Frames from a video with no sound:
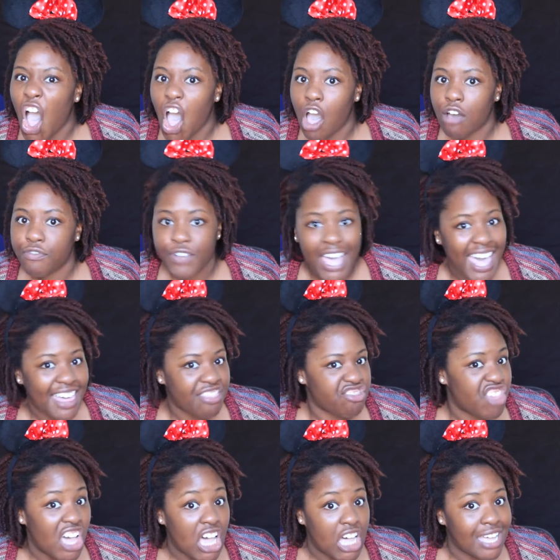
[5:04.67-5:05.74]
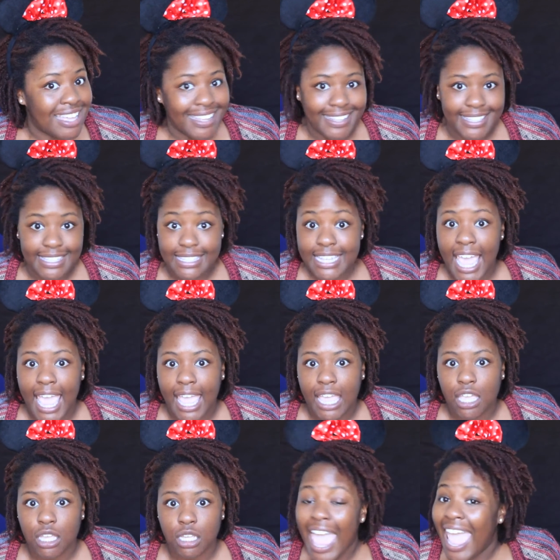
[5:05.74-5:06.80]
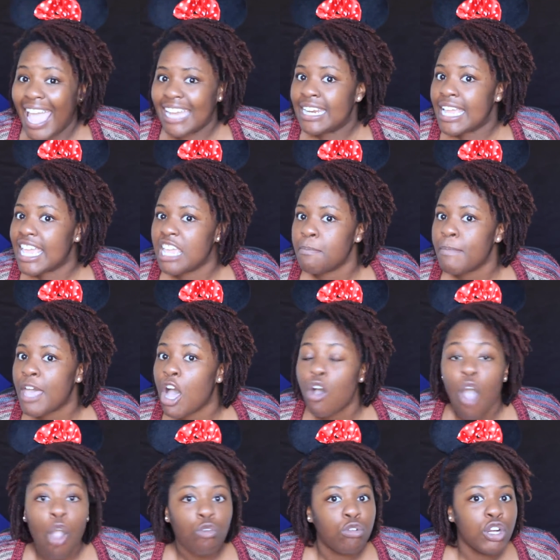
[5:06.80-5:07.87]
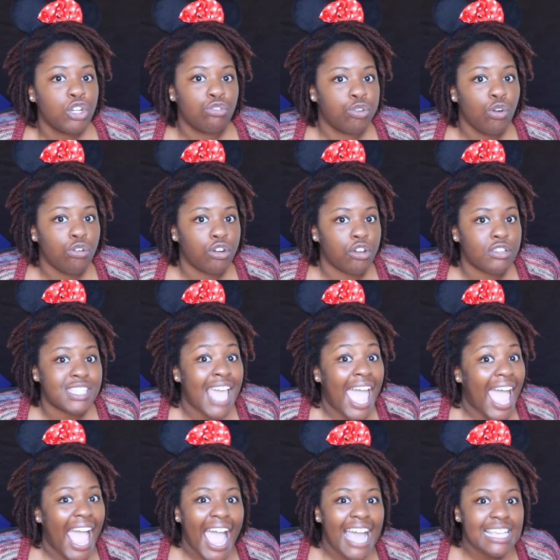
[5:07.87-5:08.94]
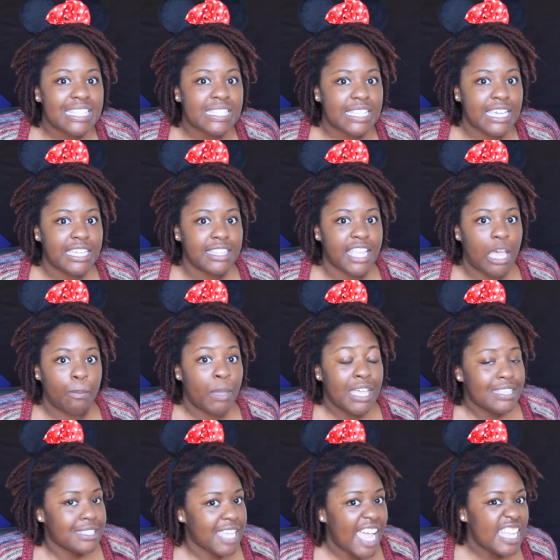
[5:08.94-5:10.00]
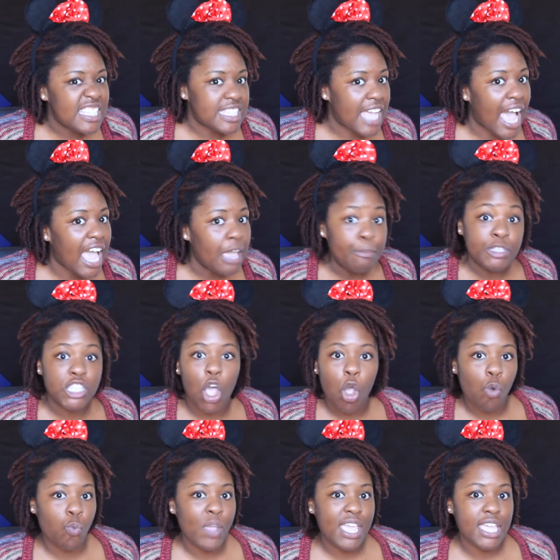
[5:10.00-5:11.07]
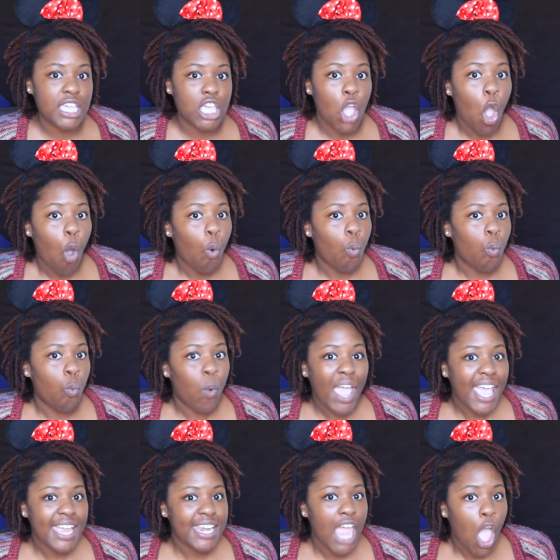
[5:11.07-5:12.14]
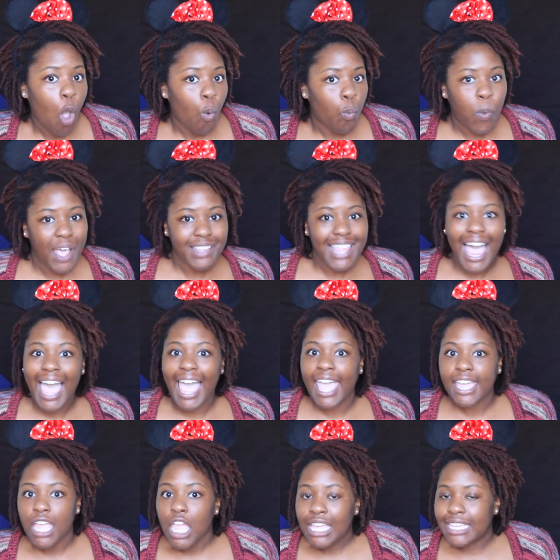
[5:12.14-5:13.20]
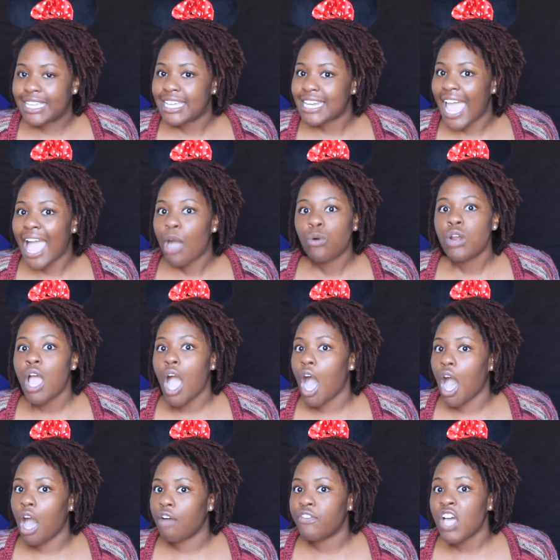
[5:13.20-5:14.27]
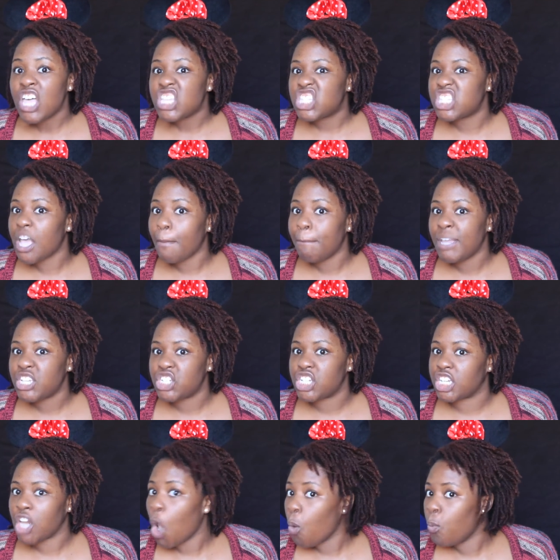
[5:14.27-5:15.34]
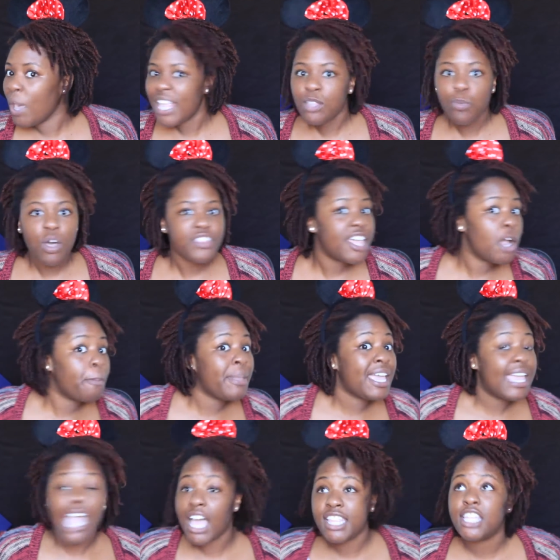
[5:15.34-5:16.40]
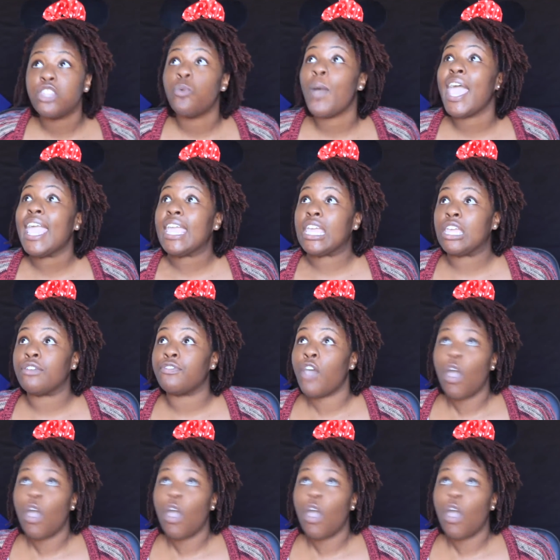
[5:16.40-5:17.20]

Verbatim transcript: of the day and email recruiters asking them 10 times a week when will I get out of submission? When will there be another wave?